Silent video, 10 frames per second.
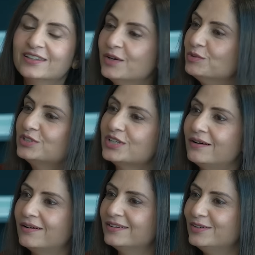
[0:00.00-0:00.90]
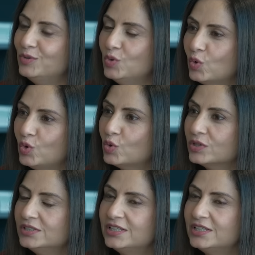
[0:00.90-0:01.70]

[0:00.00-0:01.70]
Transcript: And there was uh, no local